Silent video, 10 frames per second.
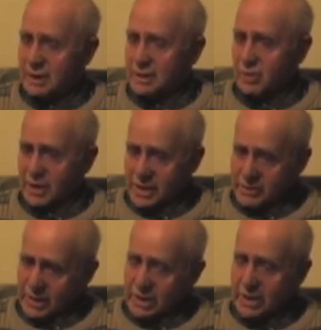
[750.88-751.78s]
But
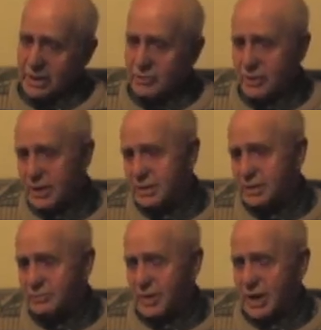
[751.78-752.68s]
anyway, I
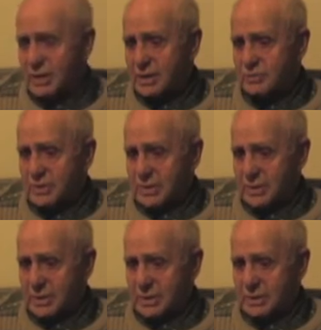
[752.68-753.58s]
went back up on
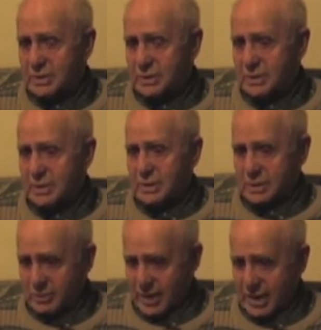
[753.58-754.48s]
the
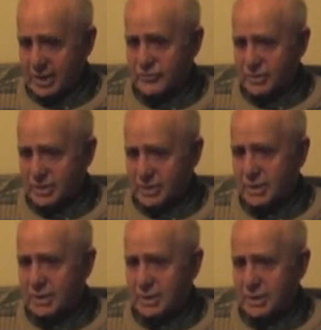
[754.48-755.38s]
craft, and
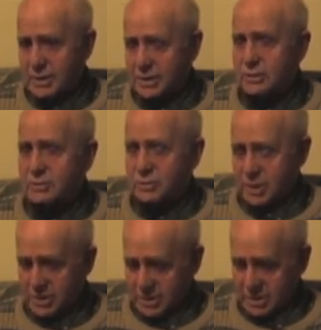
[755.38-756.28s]
I didn't
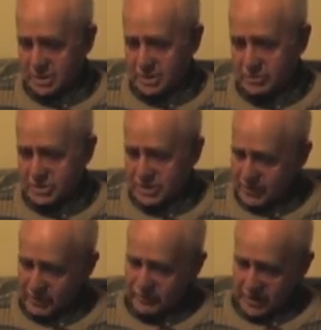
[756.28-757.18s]
want to. There were
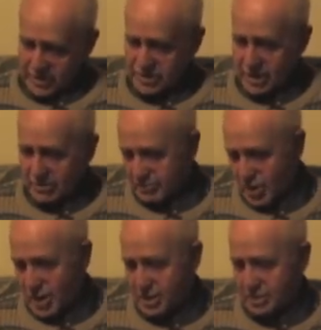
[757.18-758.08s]
several fellows down the
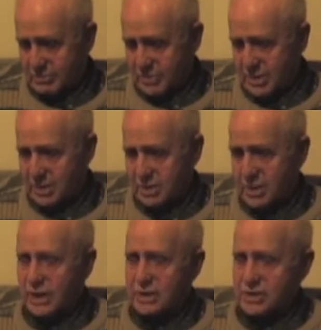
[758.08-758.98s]
bottom
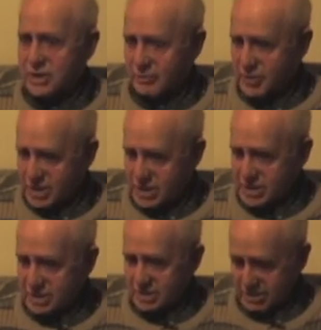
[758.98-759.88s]
getting something to eat.